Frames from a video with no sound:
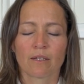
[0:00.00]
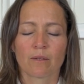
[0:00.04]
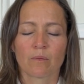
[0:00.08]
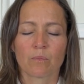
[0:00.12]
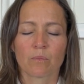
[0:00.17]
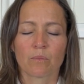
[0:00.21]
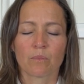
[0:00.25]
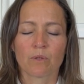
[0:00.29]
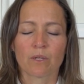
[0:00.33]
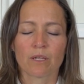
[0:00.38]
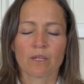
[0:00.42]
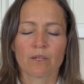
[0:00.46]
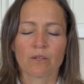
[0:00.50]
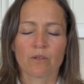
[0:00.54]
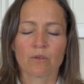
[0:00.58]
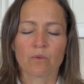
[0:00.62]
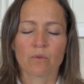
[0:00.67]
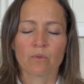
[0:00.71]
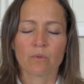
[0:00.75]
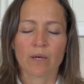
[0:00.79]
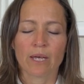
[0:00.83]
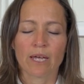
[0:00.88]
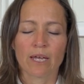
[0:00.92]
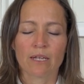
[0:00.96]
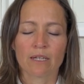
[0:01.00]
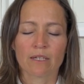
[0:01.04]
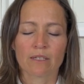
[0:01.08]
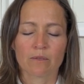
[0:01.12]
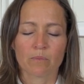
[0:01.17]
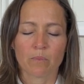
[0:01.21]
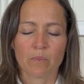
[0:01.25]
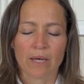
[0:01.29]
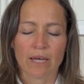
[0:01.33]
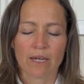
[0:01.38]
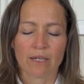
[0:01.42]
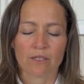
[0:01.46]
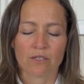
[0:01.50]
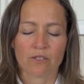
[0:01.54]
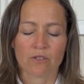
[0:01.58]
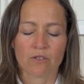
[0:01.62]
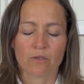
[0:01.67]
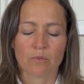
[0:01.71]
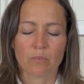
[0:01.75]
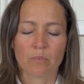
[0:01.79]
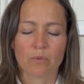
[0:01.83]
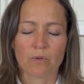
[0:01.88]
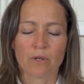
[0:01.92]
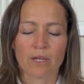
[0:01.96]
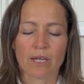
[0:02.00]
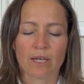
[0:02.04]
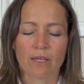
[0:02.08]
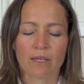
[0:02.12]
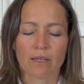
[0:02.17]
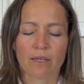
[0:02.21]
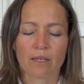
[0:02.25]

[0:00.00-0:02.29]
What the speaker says: Bringing your awareness back to your breath,